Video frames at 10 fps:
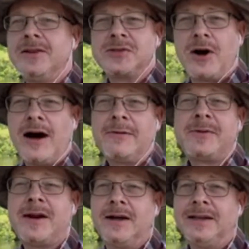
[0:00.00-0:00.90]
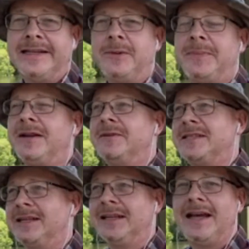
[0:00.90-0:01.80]
often a little bit of a
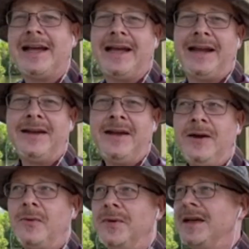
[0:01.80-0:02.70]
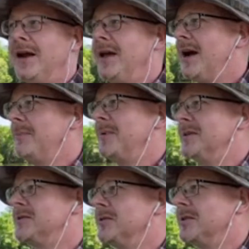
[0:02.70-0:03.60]
delay when that happens.
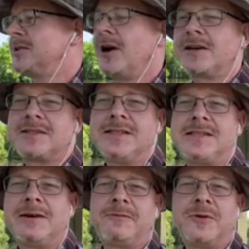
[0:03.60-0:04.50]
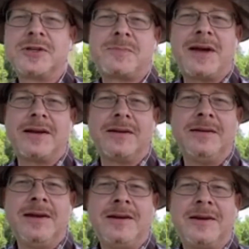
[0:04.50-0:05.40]
So the toxins get forced back.
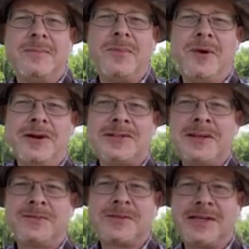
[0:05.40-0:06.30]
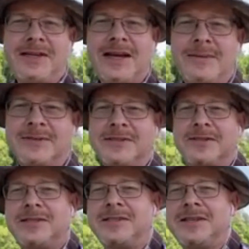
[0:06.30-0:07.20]
Good morning, Silver Sea
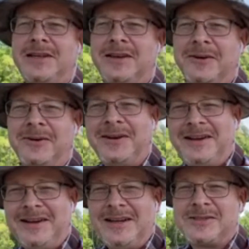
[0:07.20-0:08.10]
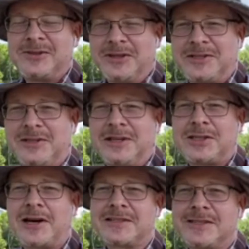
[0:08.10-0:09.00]
Captains, good to see you. So
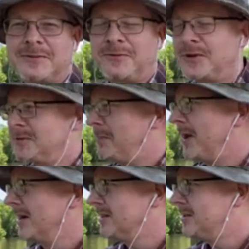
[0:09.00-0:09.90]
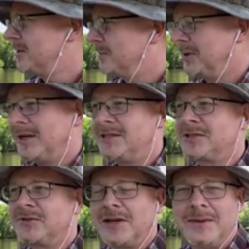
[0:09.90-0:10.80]
the toxins are forced back into your
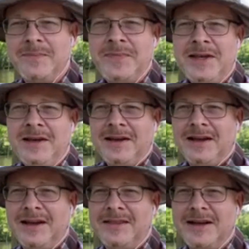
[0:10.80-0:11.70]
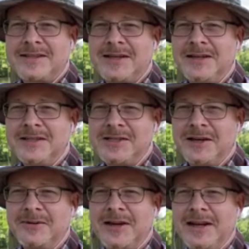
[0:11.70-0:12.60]
bloodstream, and that's gonna
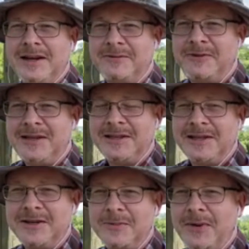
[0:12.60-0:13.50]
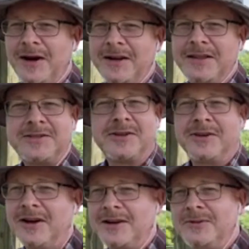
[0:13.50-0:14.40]
generate a feeling in your body that you're
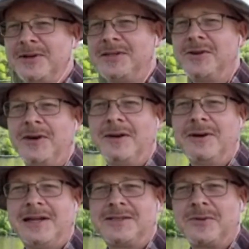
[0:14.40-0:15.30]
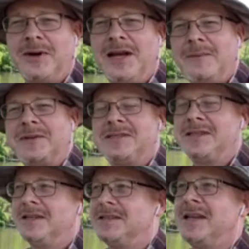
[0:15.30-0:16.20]
not gonna enjoy, right? So what happens
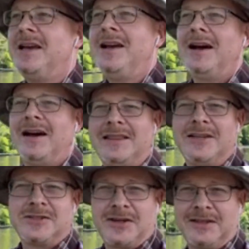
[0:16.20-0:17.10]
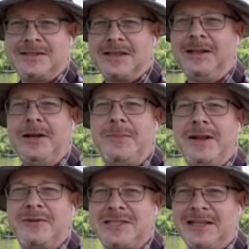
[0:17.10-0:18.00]
is there's a little bit of
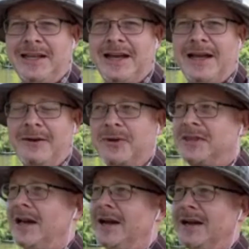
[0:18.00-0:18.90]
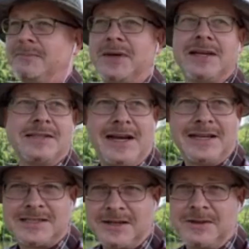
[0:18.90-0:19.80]
a delay with that because
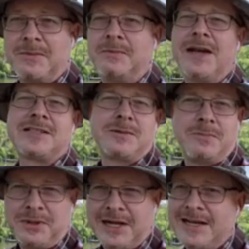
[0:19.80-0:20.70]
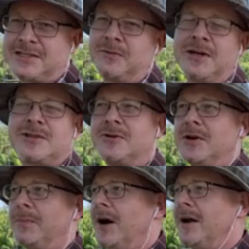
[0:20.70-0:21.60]
the blood has to rush through your
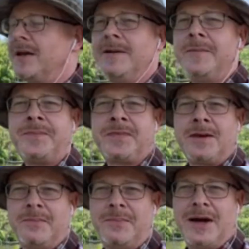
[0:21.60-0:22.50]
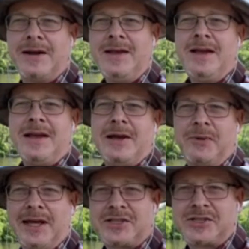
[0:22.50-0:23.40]
body, but it will
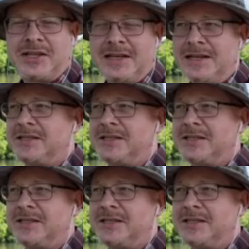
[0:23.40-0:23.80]
actually